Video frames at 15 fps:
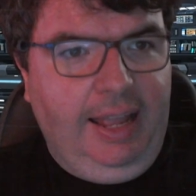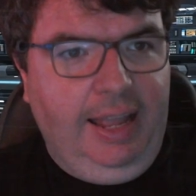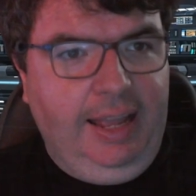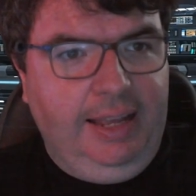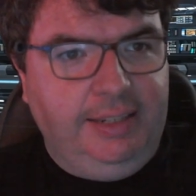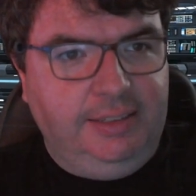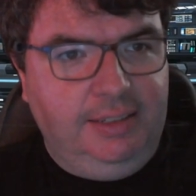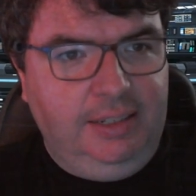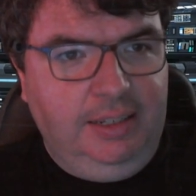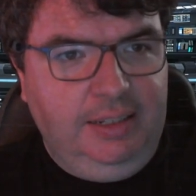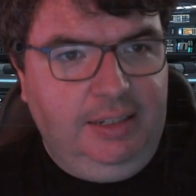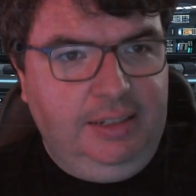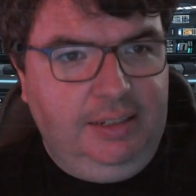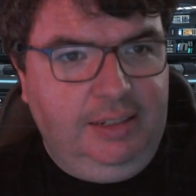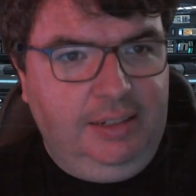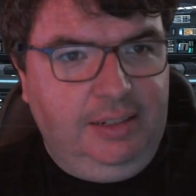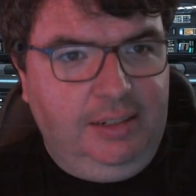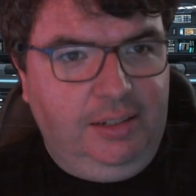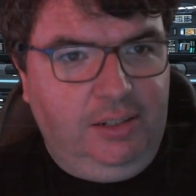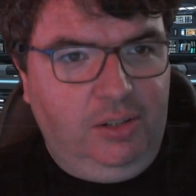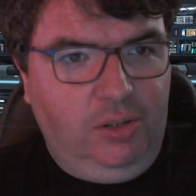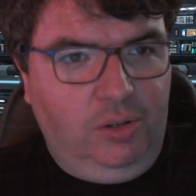And
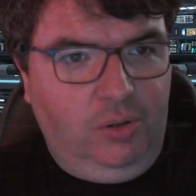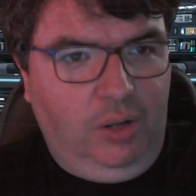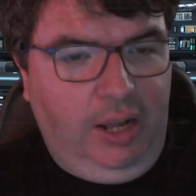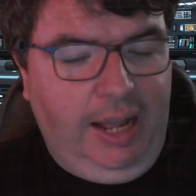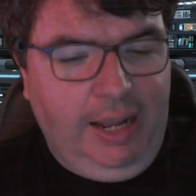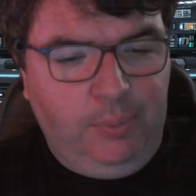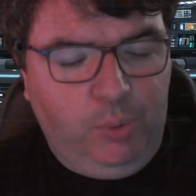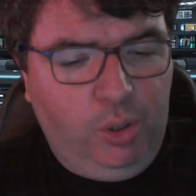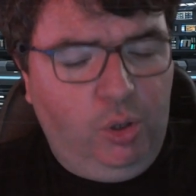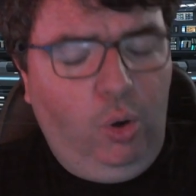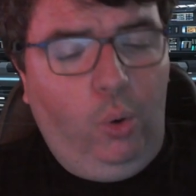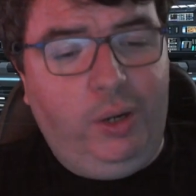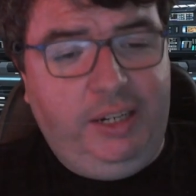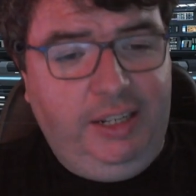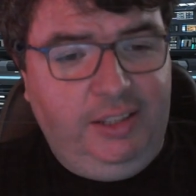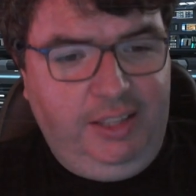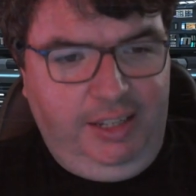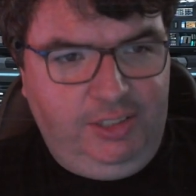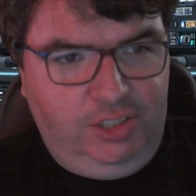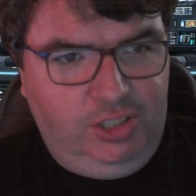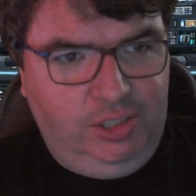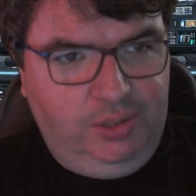I am recording
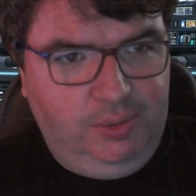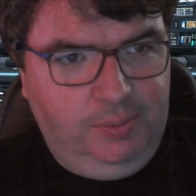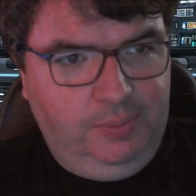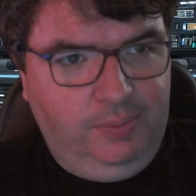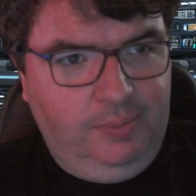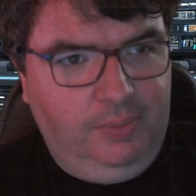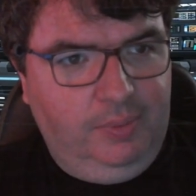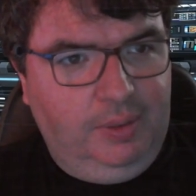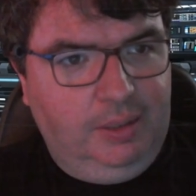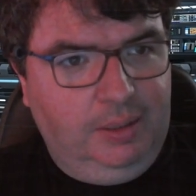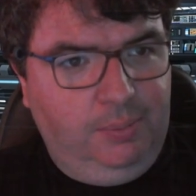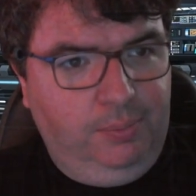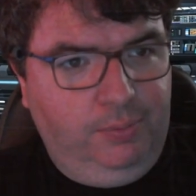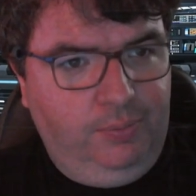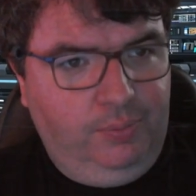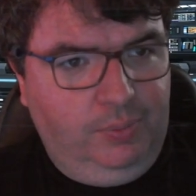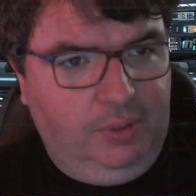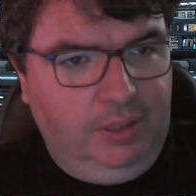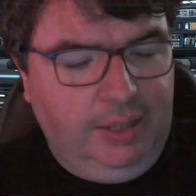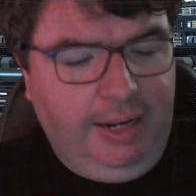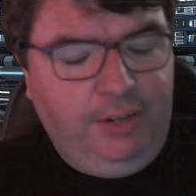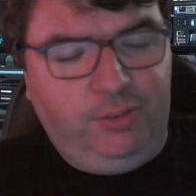this
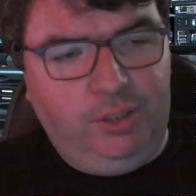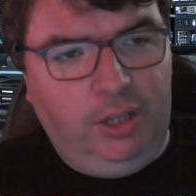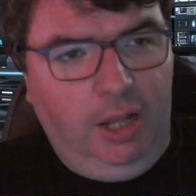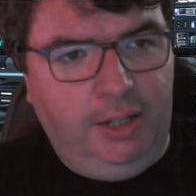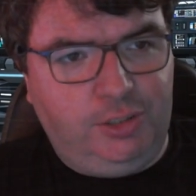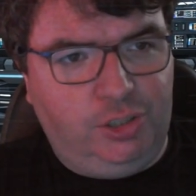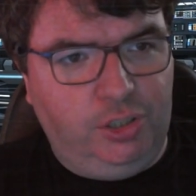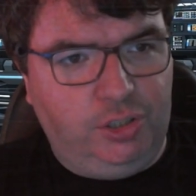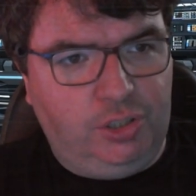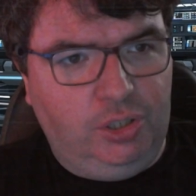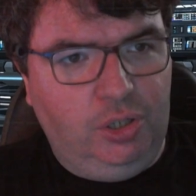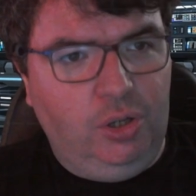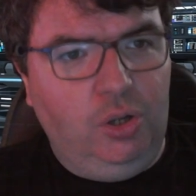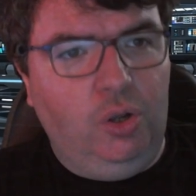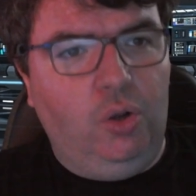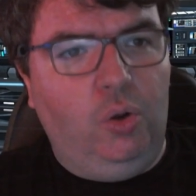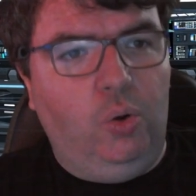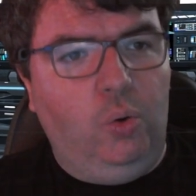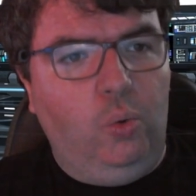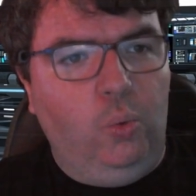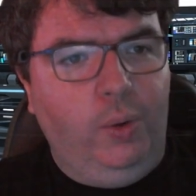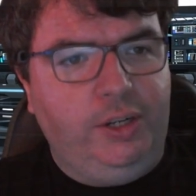the night of the concert,
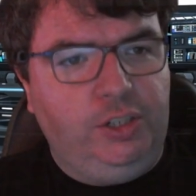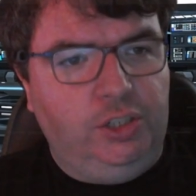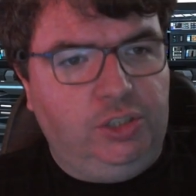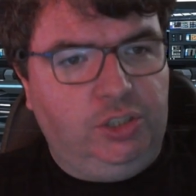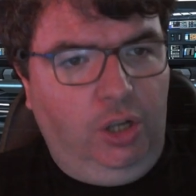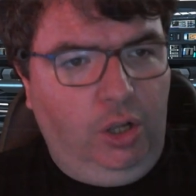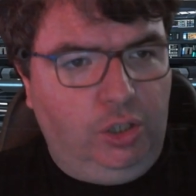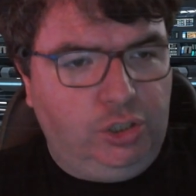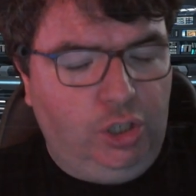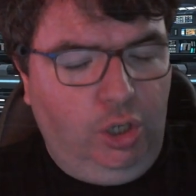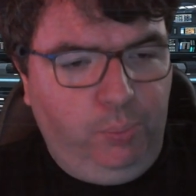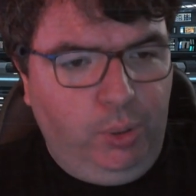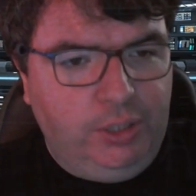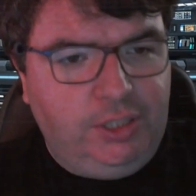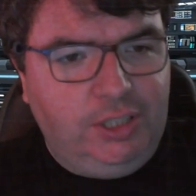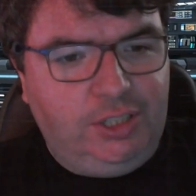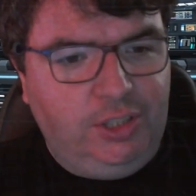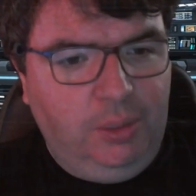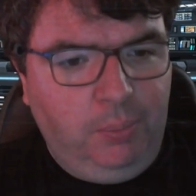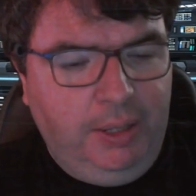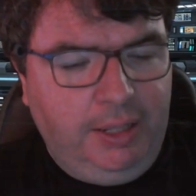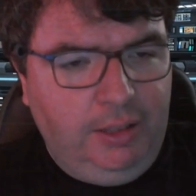which is also puts us in
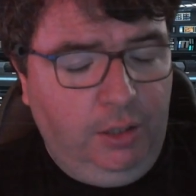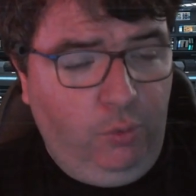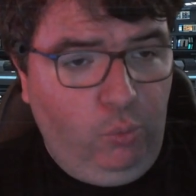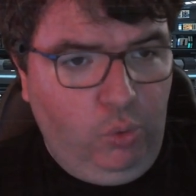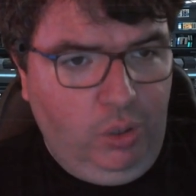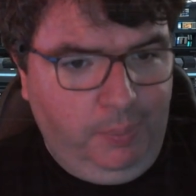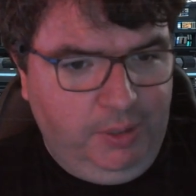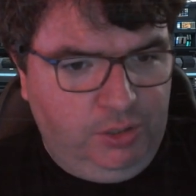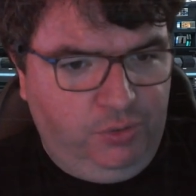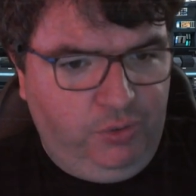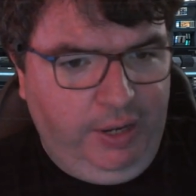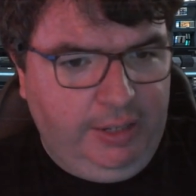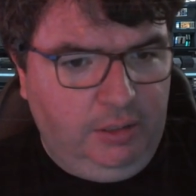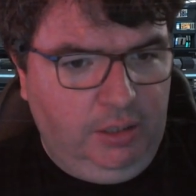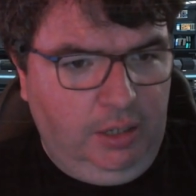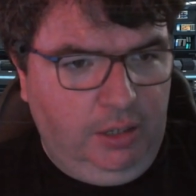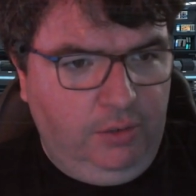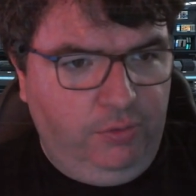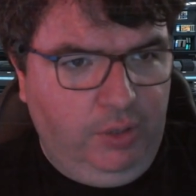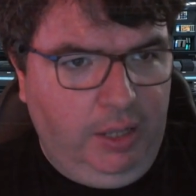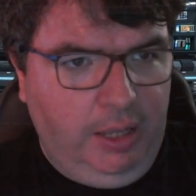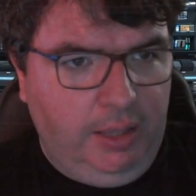the middle of women's final
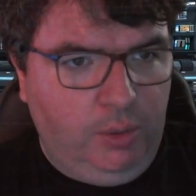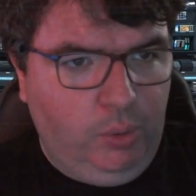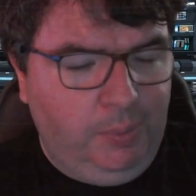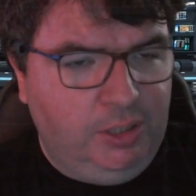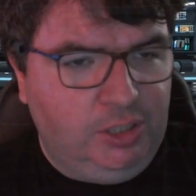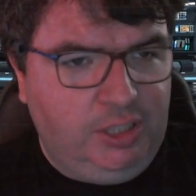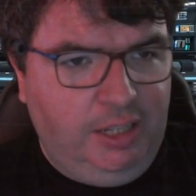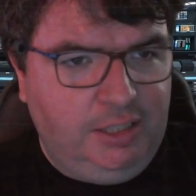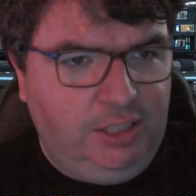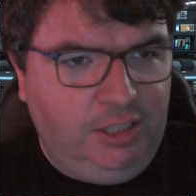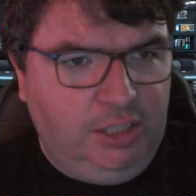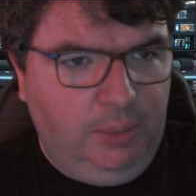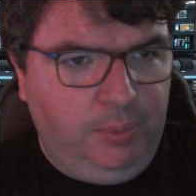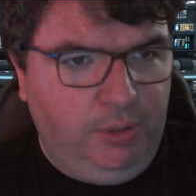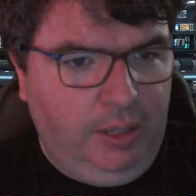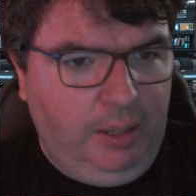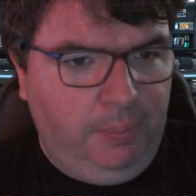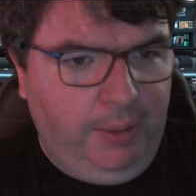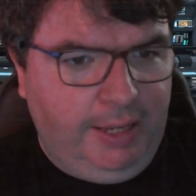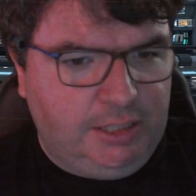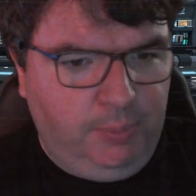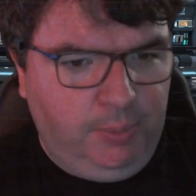of uh, the women's NCAA
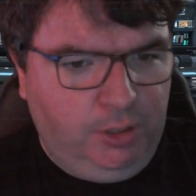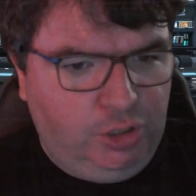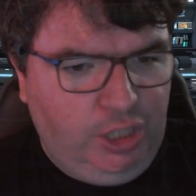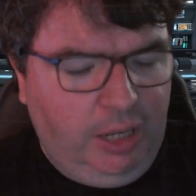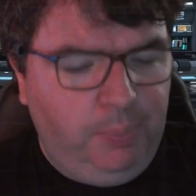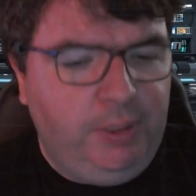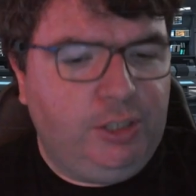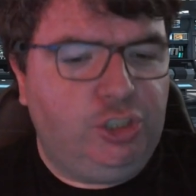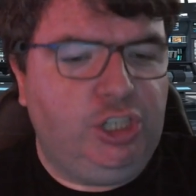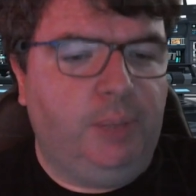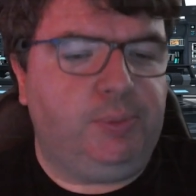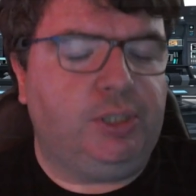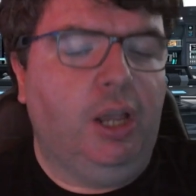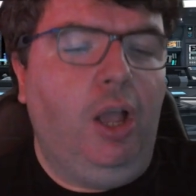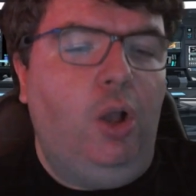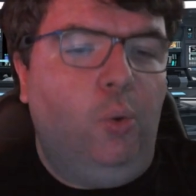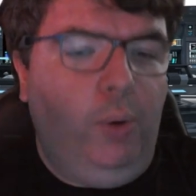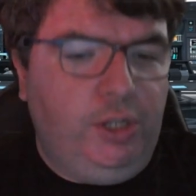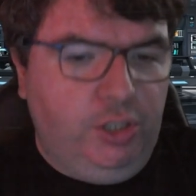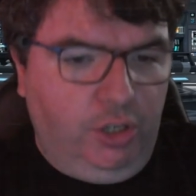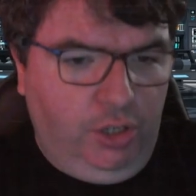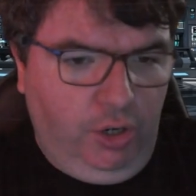basketball championships,
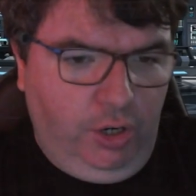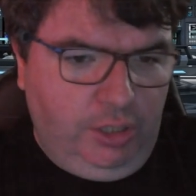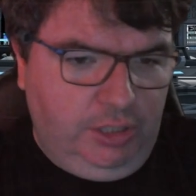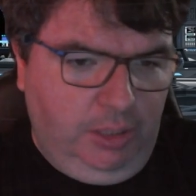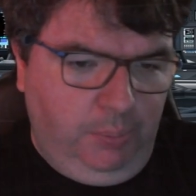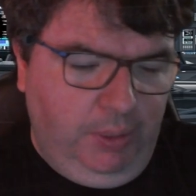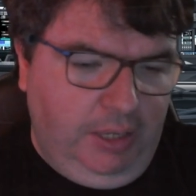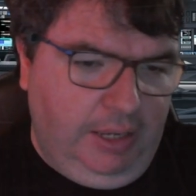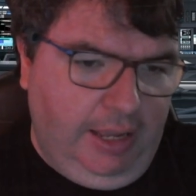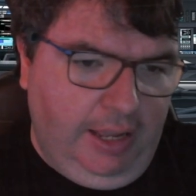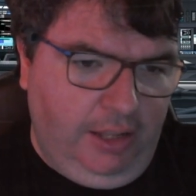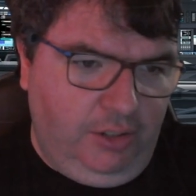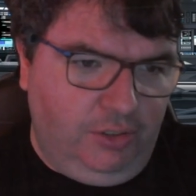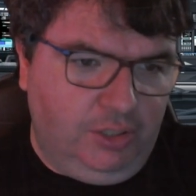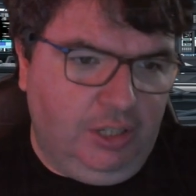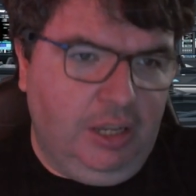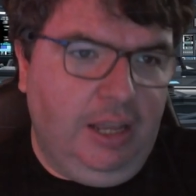which are currently being held